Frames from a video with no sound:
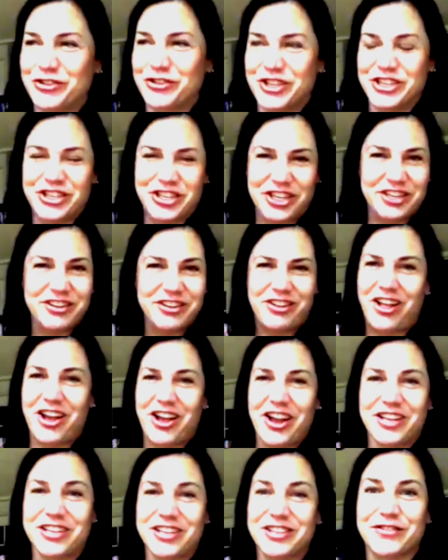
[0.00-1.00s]
Nutrition
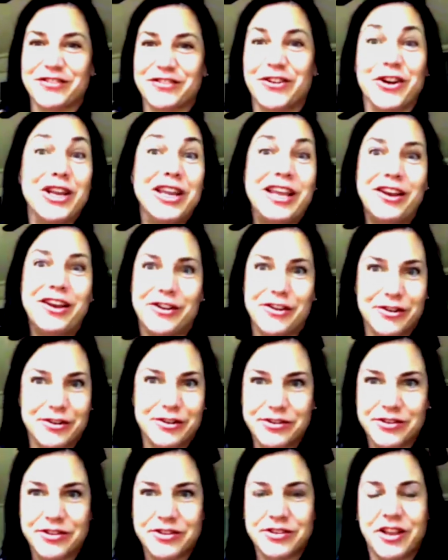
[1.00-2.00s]
clients for
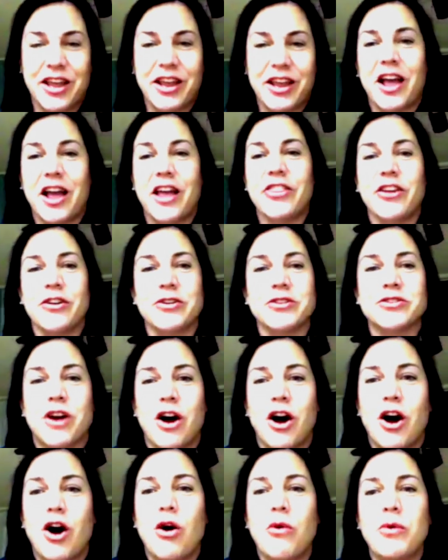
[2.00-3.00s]
years. Like there was
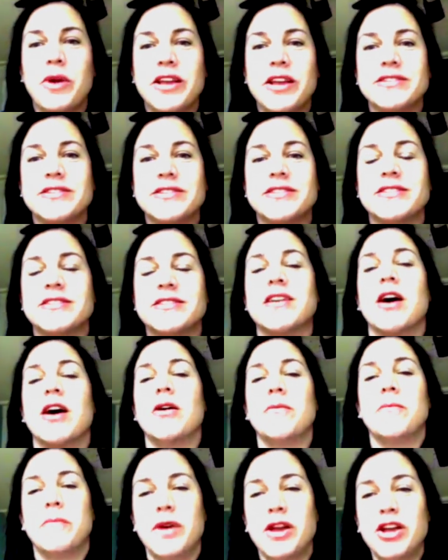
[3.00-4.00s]
always
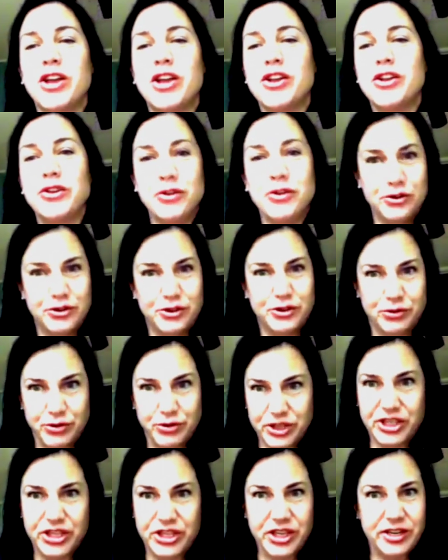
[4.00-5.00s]
some
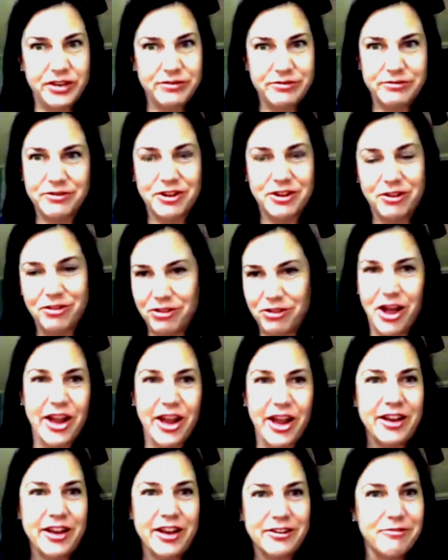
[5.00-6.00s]
nutrition
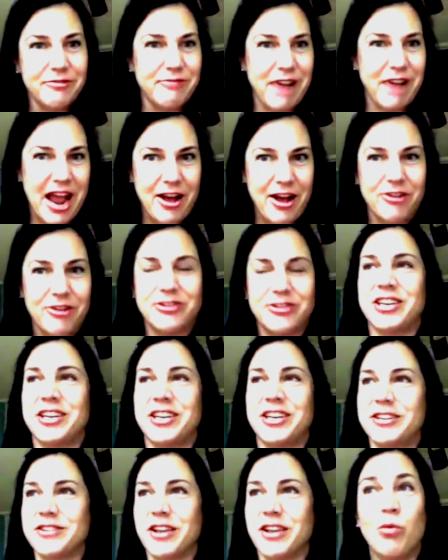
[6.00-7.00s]
client around, and
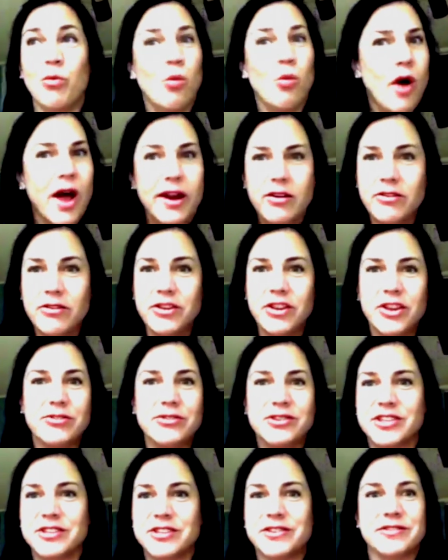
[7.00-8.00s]
he's like, "Why don't you
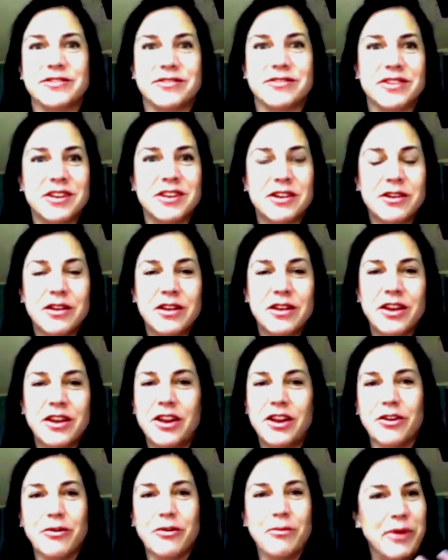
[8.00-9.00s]
just, you
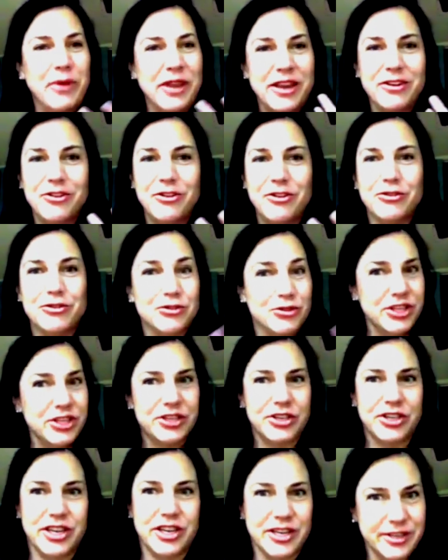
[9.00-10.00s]
know, be a
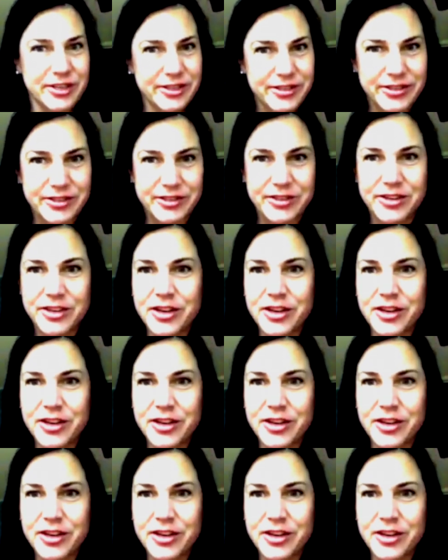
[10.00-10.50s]
nutritionist?"